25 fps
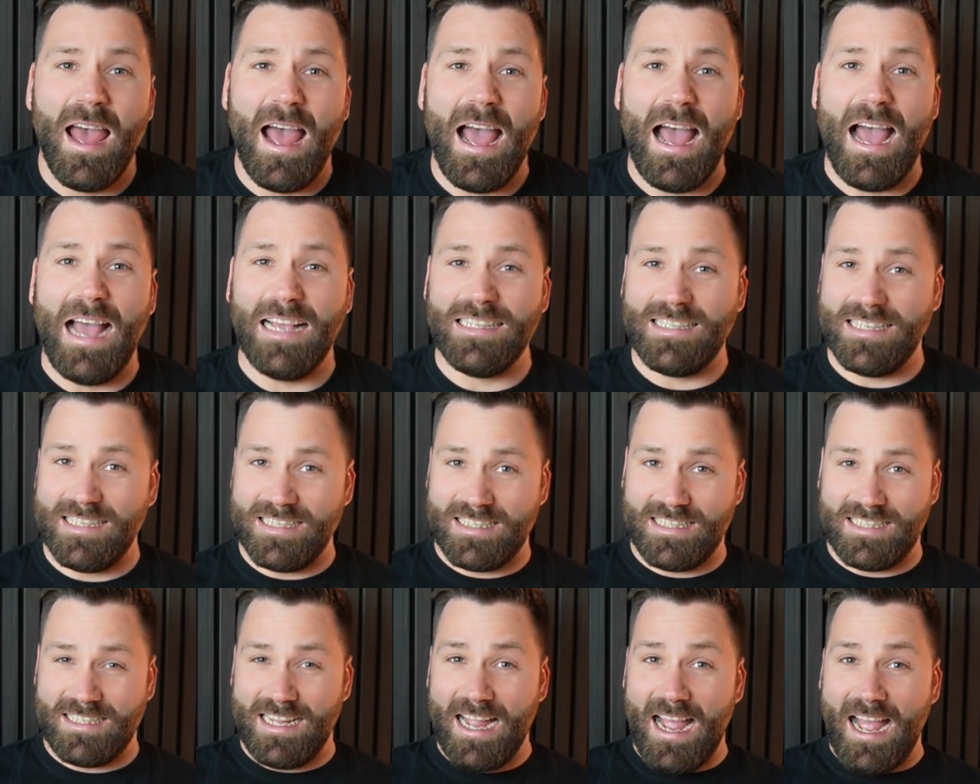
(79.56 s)
As it
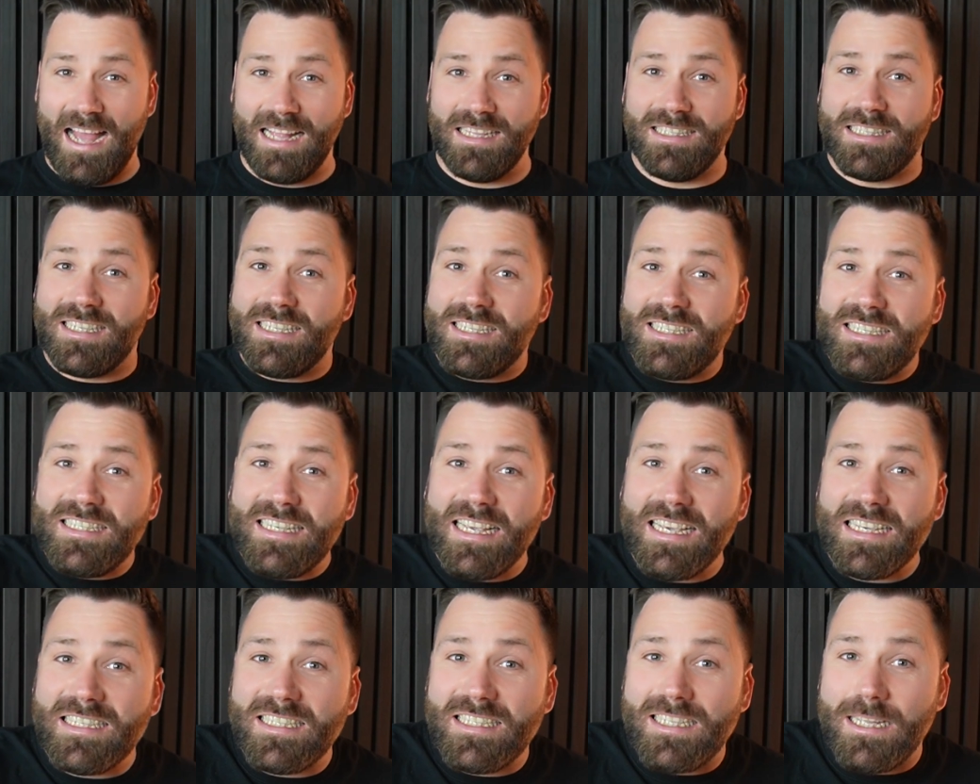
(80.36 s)
stands,
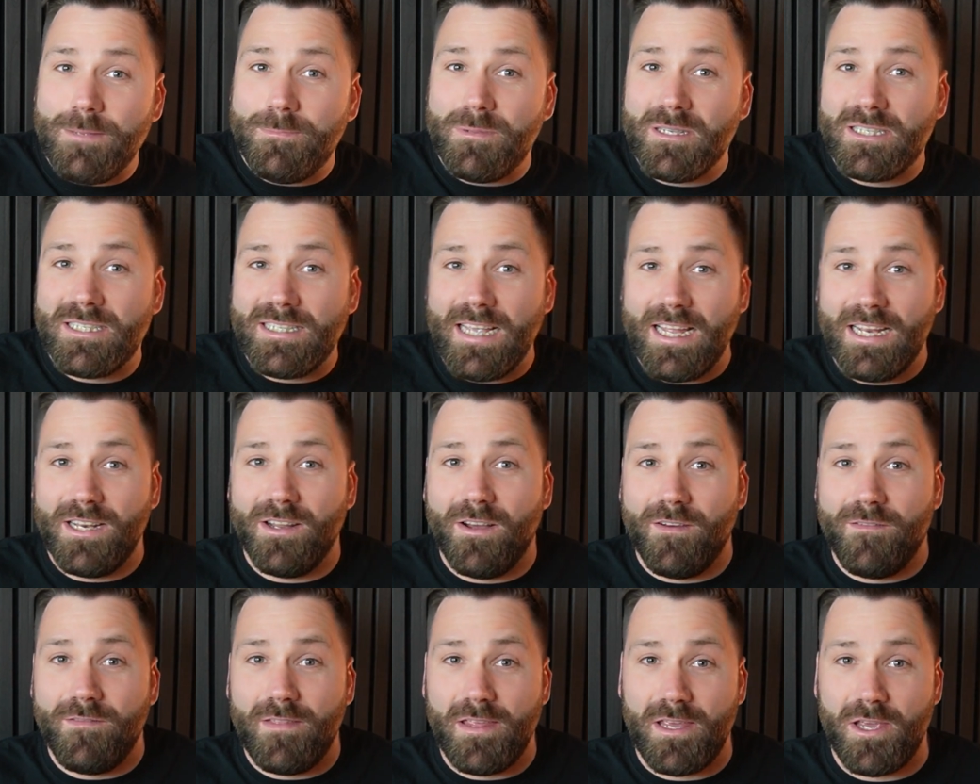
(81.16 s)

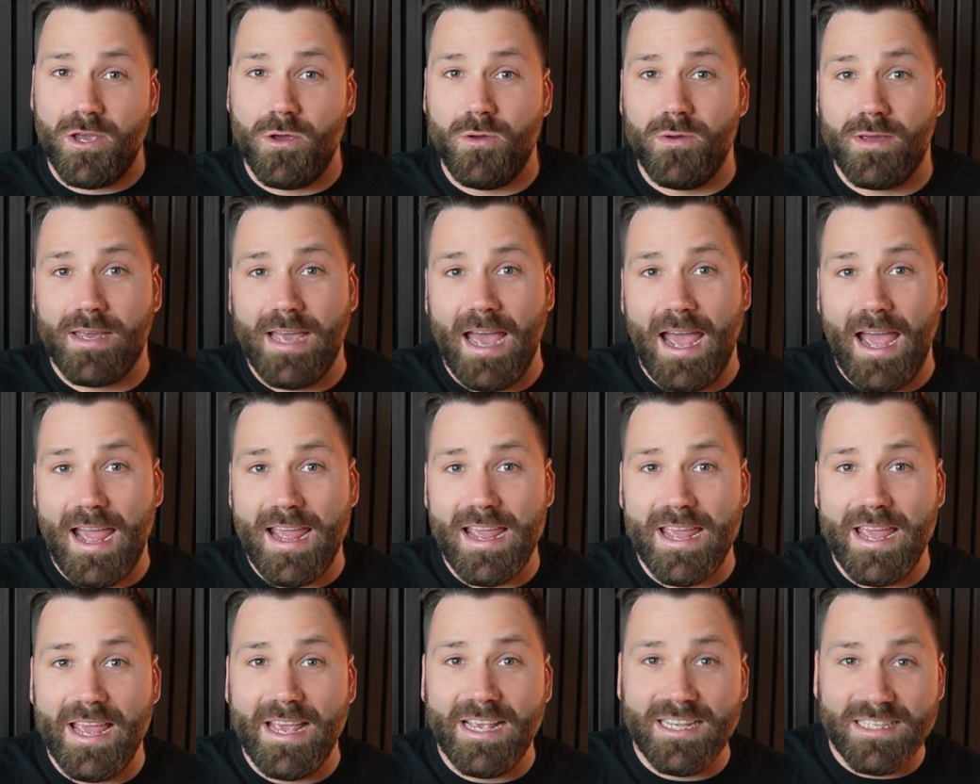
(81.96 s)
60% of the
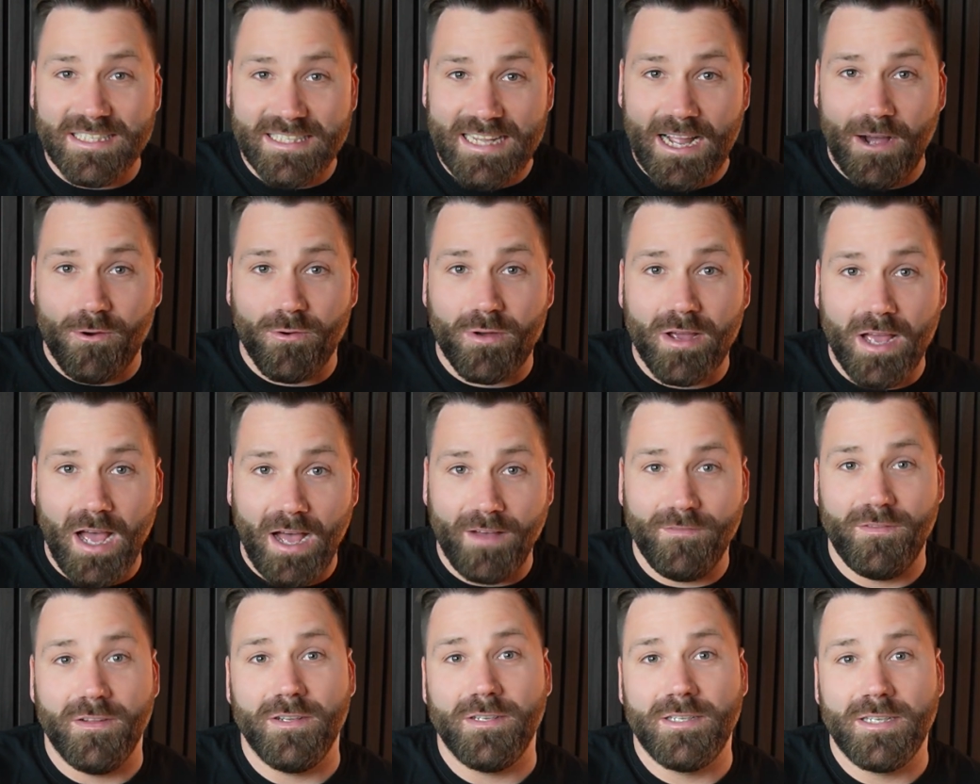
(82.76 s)
UK is now
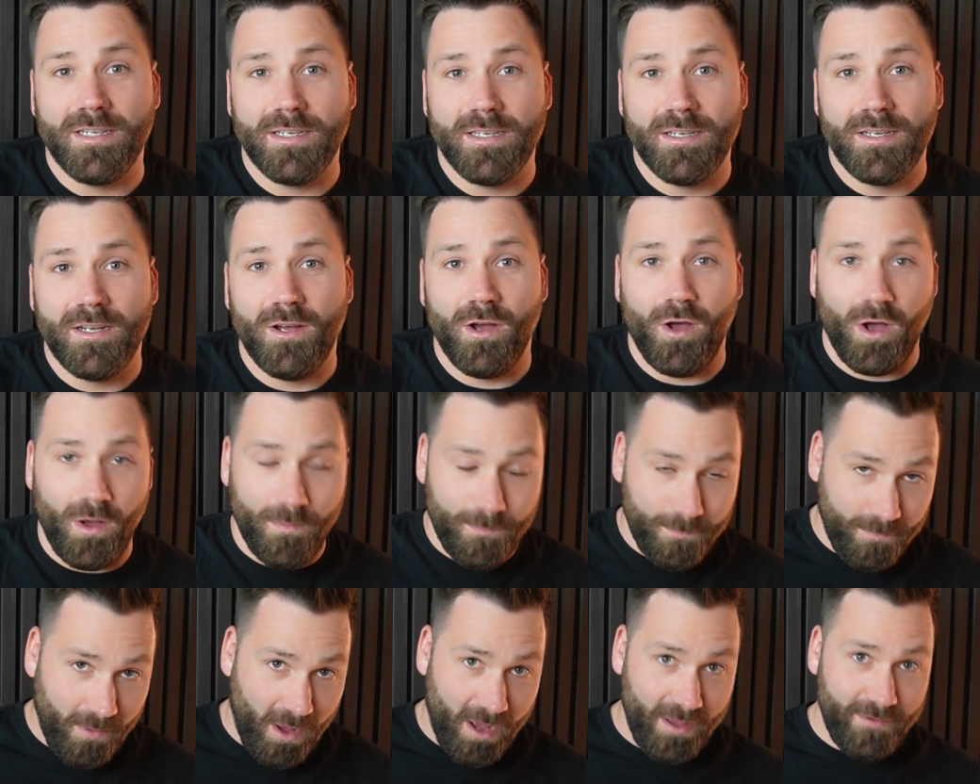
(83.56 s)
covered
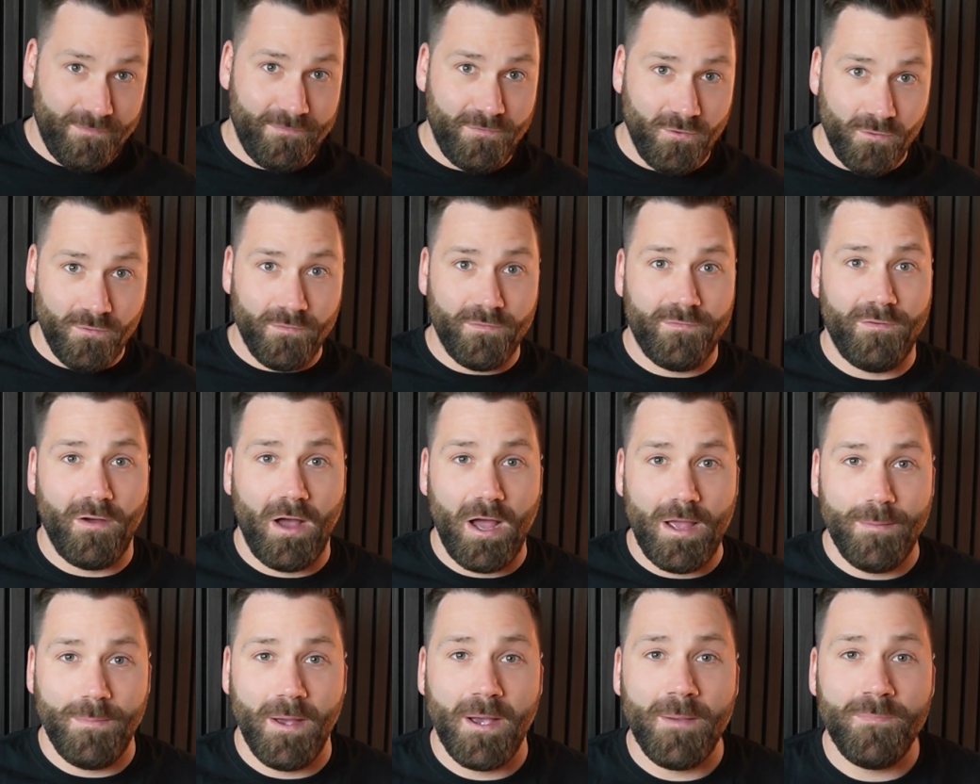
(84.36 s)
by full
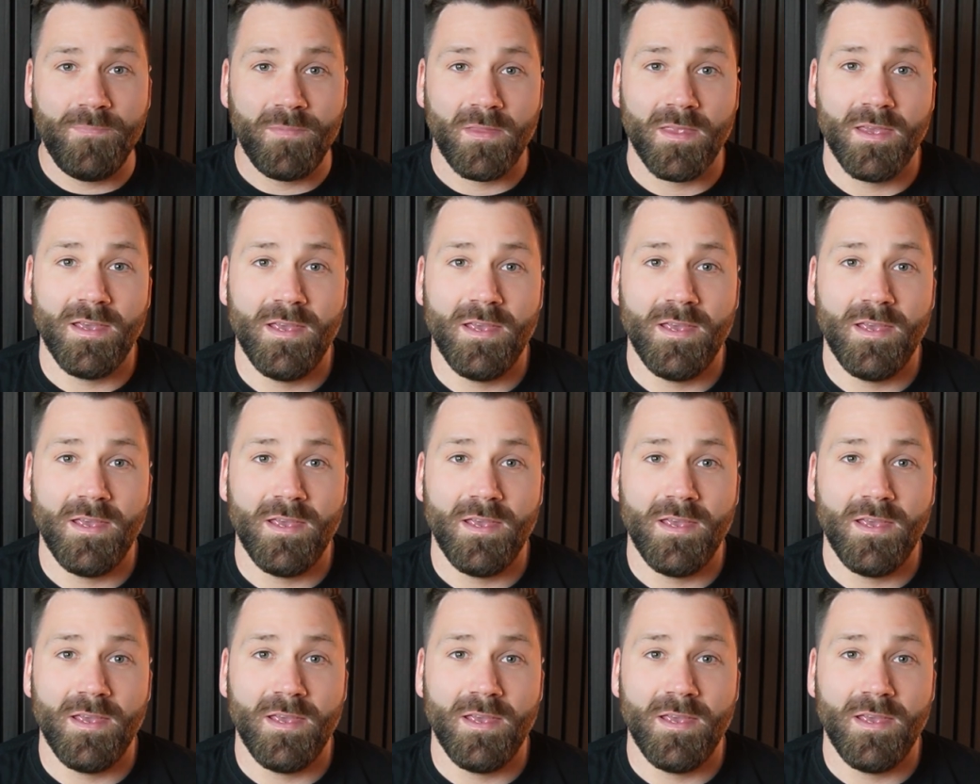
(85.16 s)
fibre,